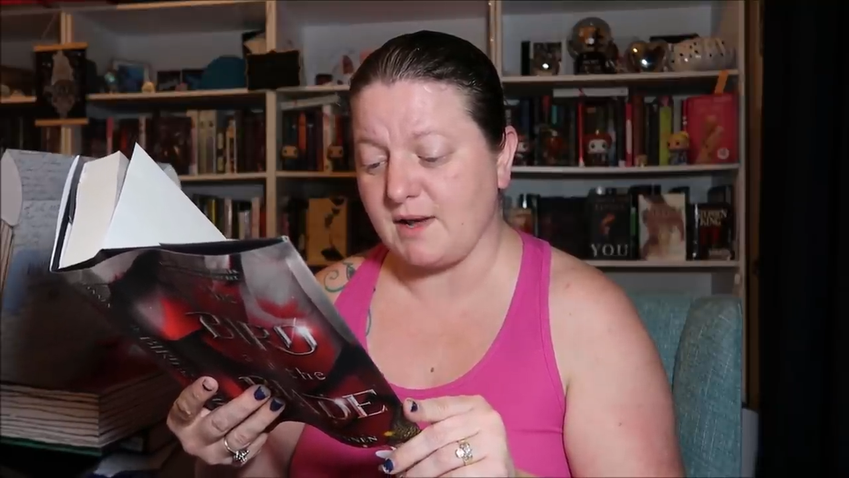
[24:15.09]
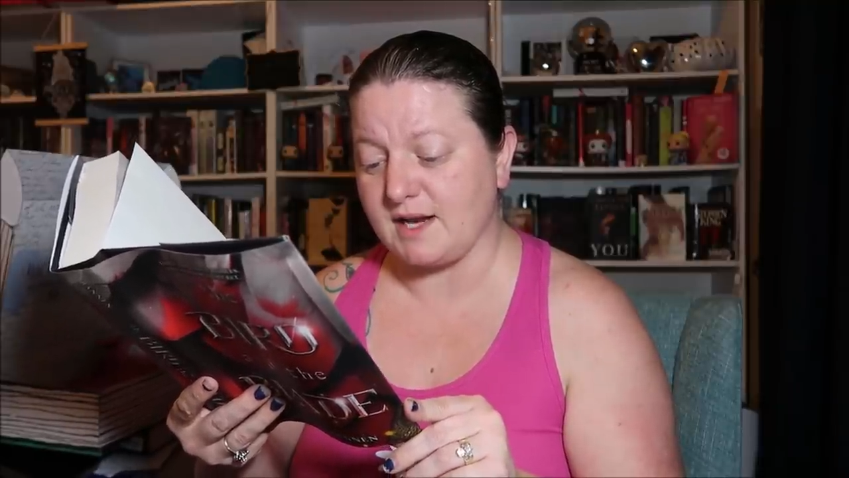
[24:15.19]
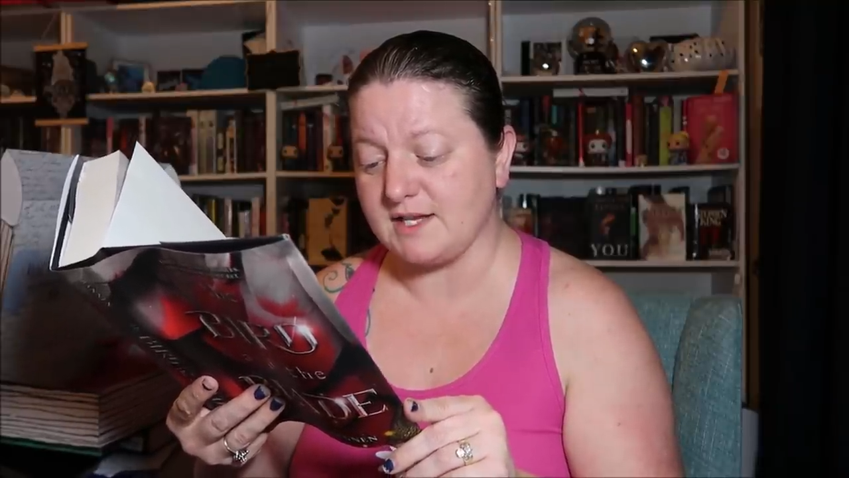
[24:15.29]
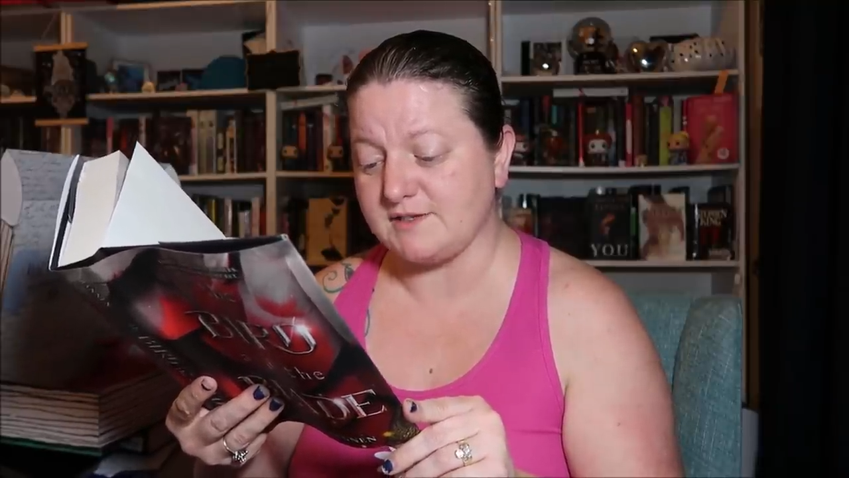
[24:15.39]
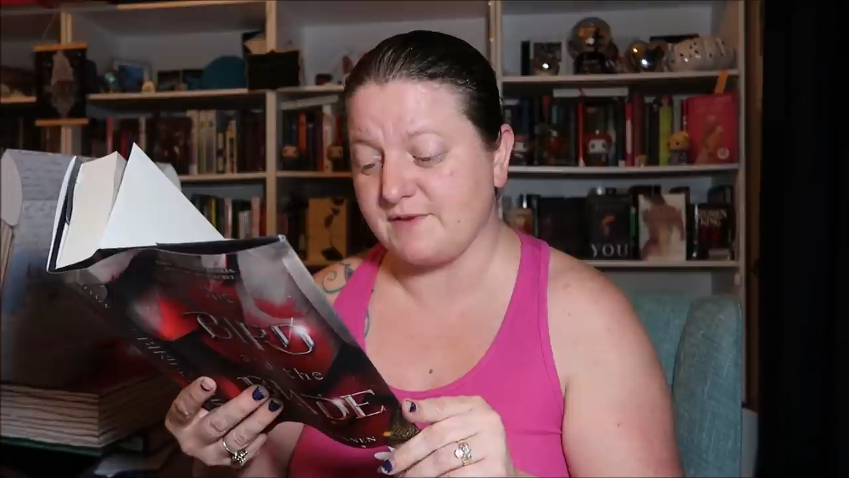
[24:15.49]

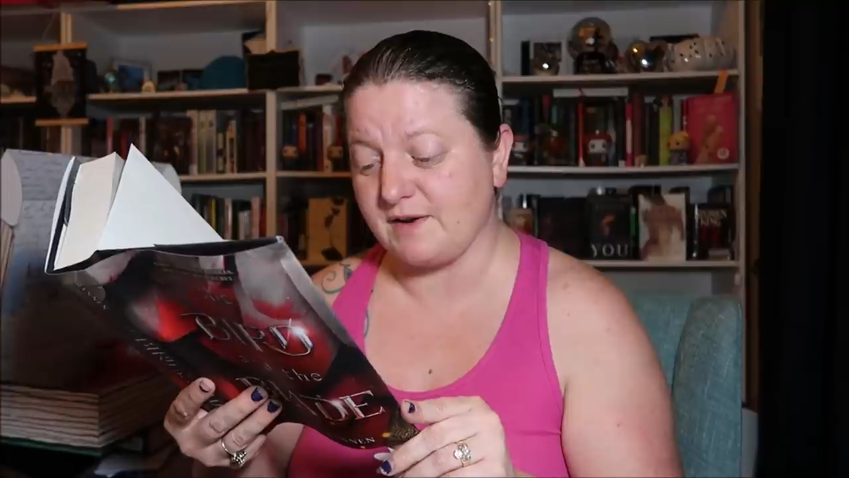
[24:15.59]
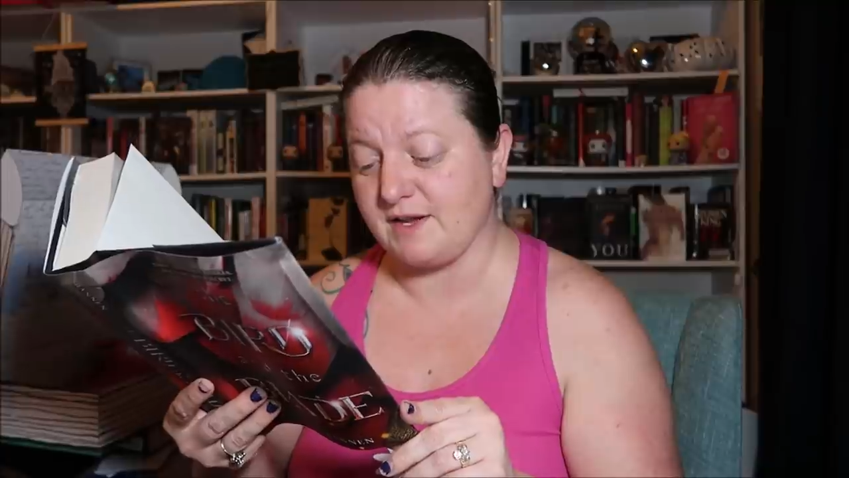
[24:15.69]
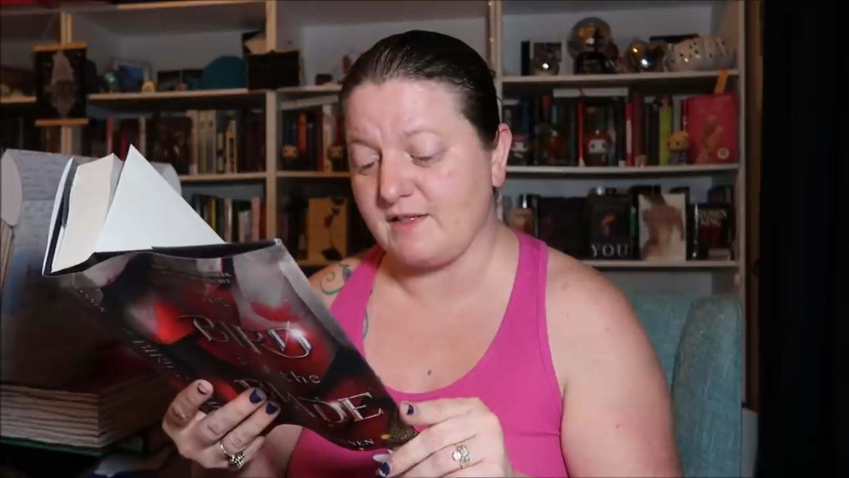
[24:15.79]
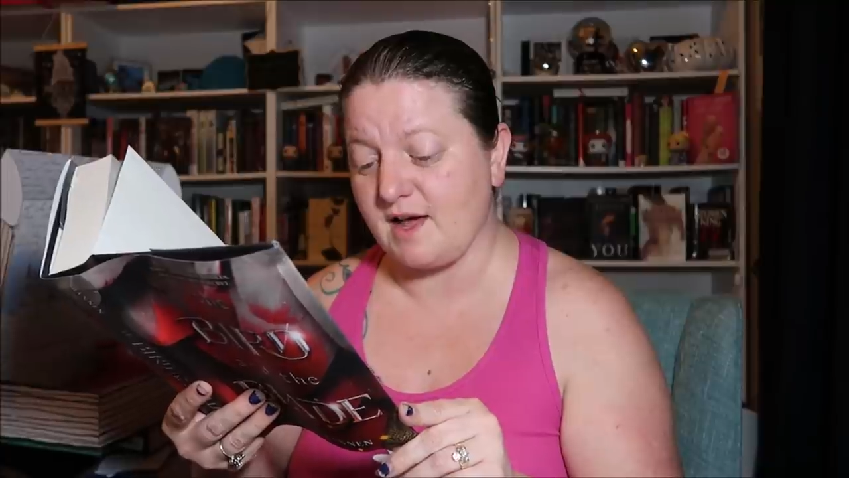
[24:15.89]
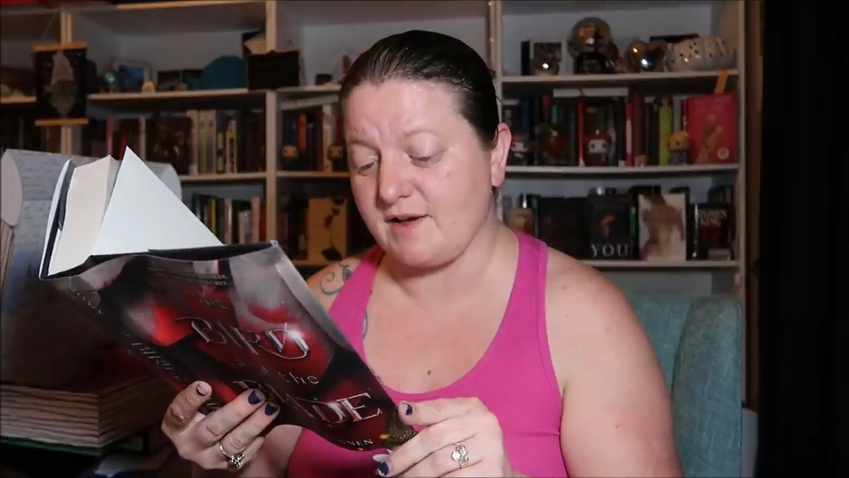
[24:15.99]
and his
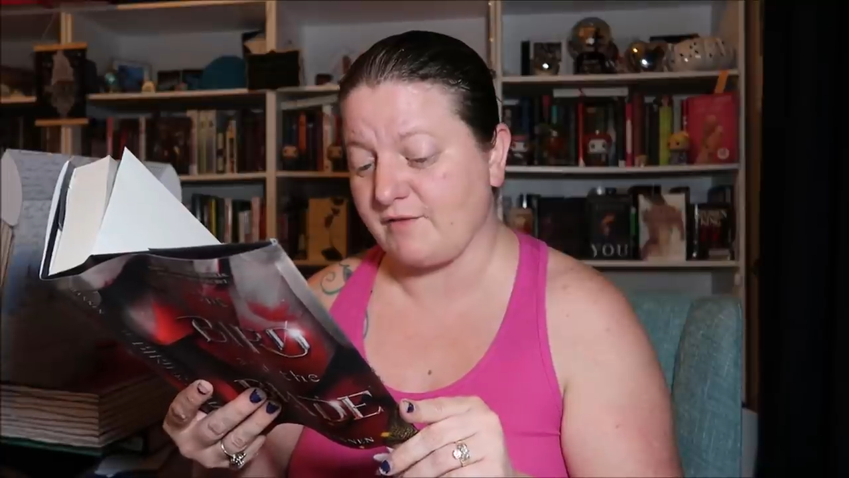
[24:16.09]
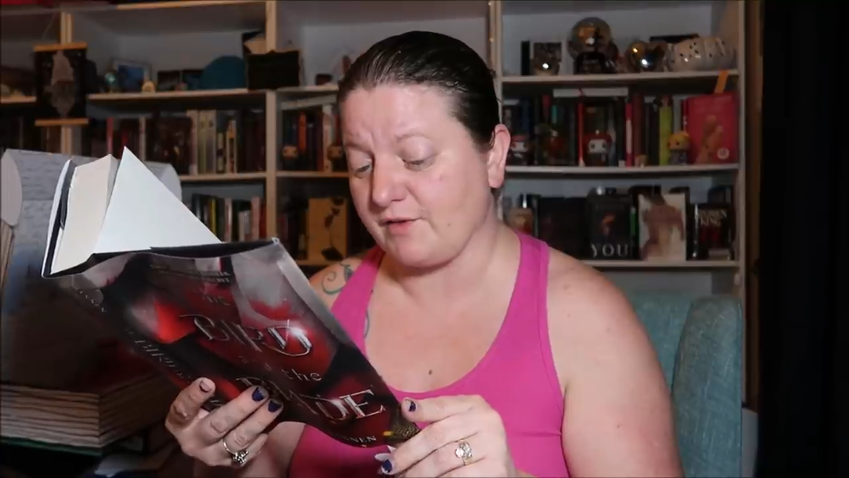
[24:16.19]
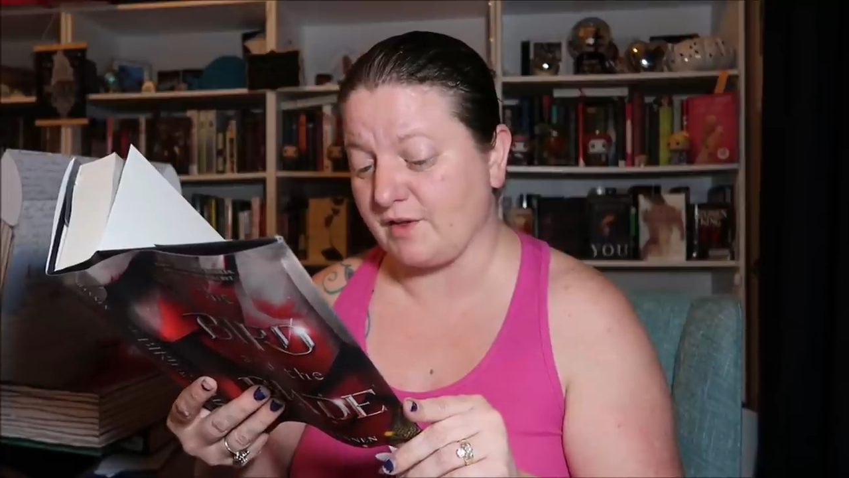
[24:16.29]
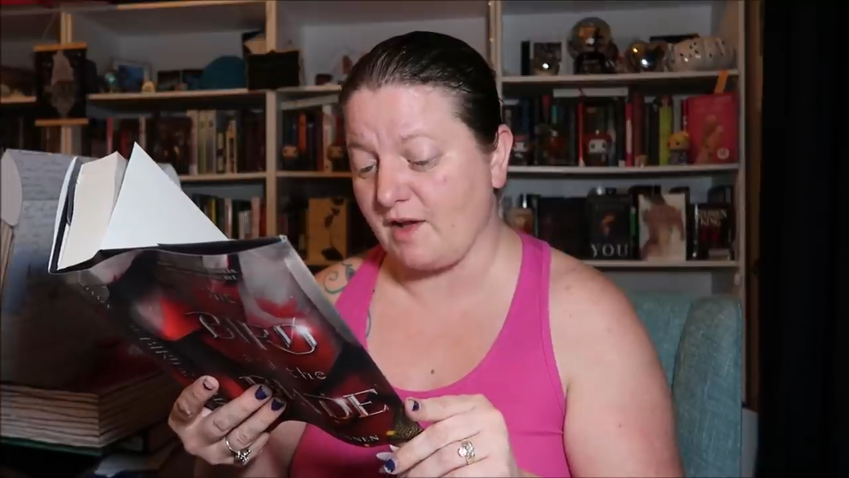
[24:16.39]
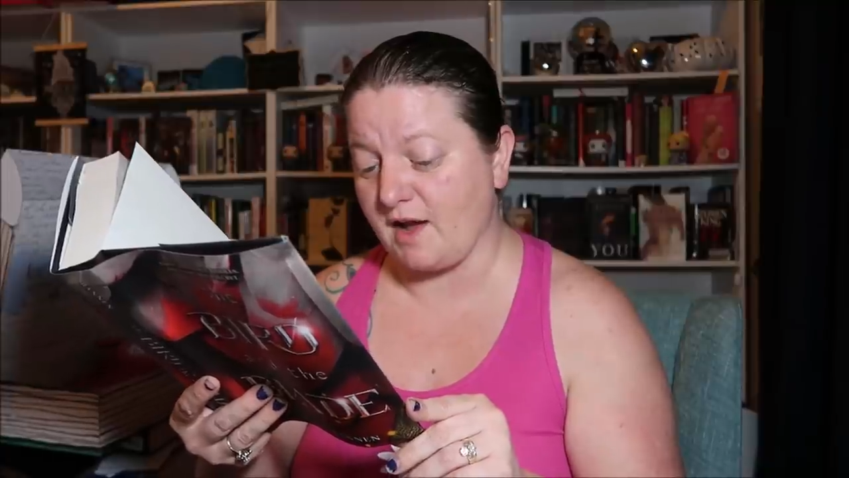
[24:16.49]
very life on
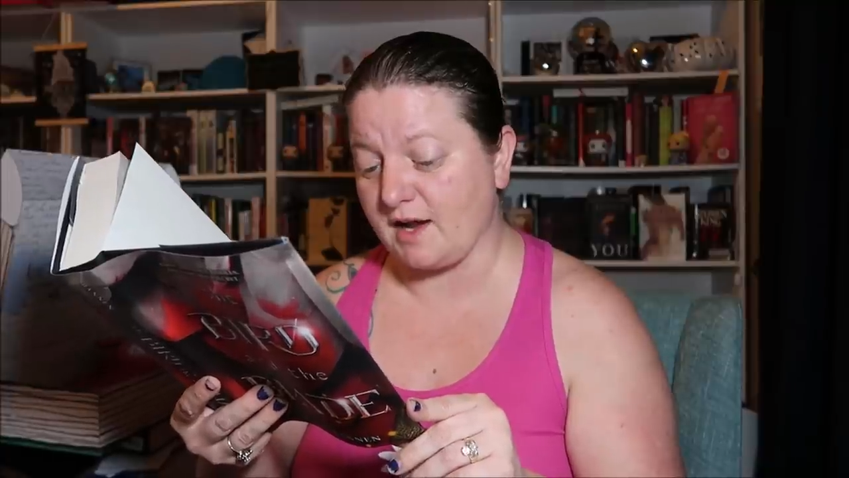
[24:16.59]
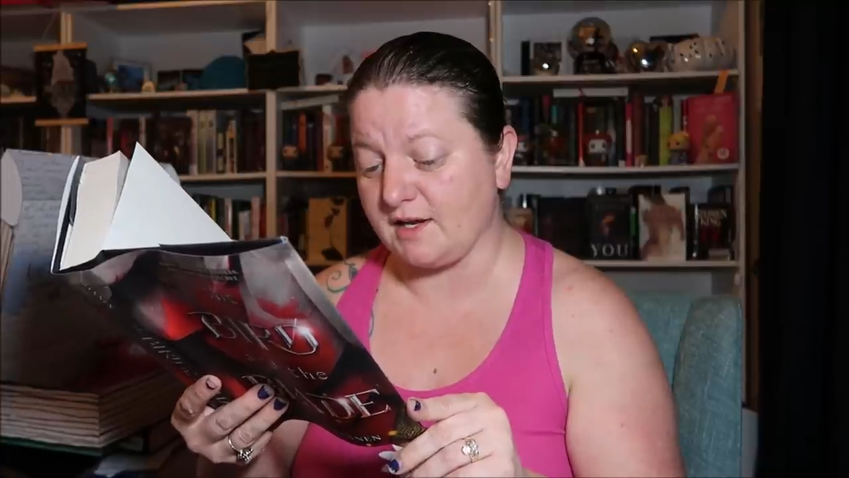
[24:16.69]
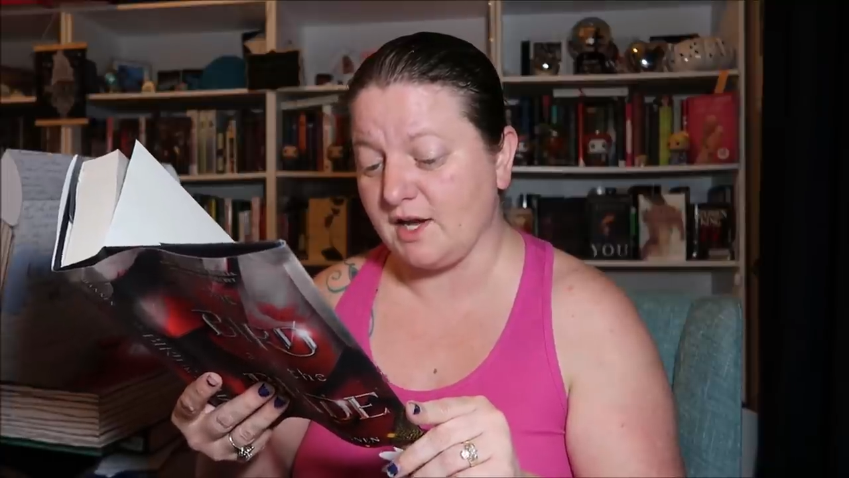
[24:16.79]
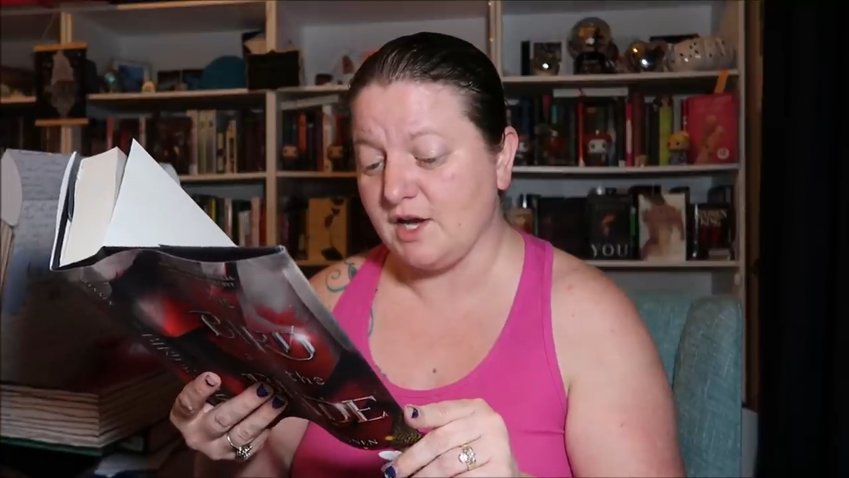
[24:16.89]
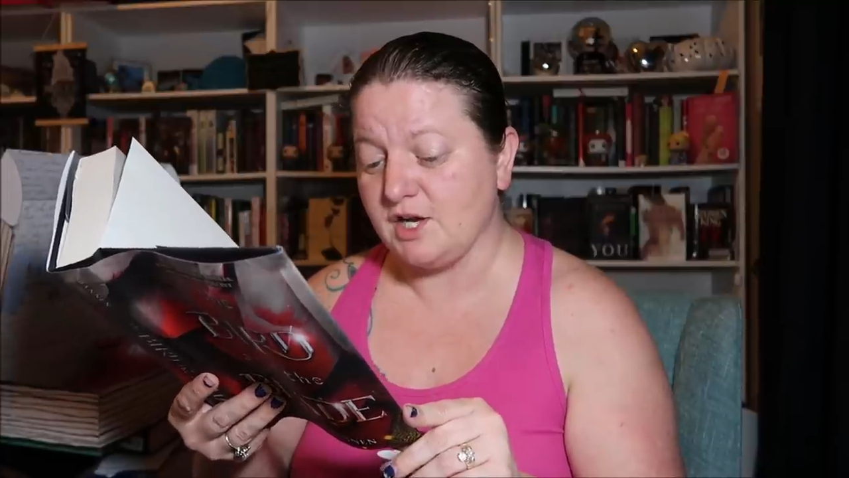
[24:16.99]
the line,